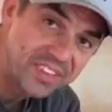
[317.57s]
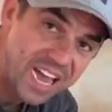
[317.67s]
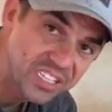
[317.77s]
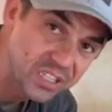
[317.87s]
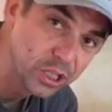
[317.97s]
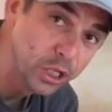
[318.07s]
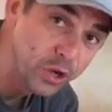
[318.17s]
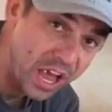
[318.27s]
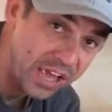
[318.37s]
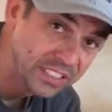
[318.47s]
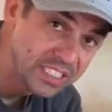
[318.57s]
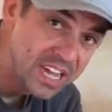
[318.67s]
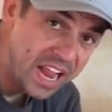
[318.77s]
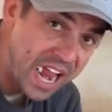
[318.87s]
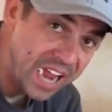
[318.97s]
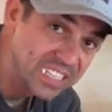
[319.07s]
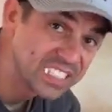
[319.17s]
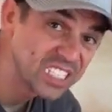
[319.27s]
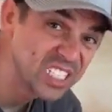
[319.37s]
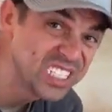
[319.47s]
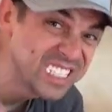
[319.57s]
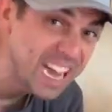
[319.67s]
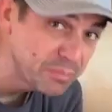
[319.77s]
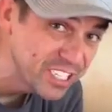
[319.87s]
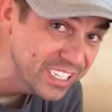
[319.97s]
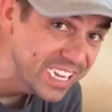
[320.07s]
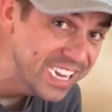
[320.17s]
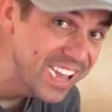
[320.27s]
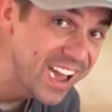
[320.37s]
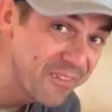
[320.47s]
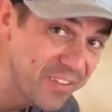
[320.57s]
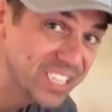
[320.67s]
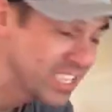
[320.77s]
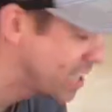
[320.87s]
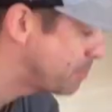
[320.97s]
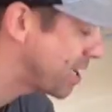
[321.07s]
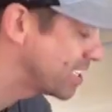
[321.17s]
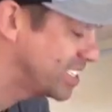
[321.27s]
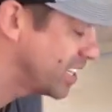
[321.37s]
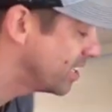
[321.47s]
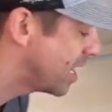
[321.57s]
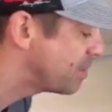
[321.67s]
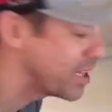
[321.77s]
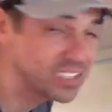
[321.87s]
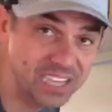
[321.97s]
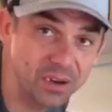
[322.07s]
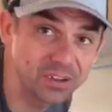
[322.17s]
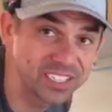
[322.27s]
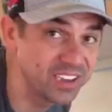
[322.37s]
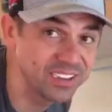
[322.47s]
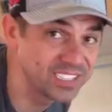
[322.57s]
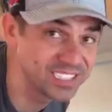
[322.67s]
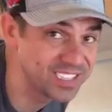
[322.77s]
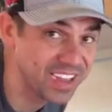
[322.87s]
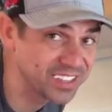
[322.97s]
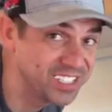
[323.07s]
National Luna, and it's exceptionally efficient. I'm not going to tell you a lot about this. I will tell you, this is not the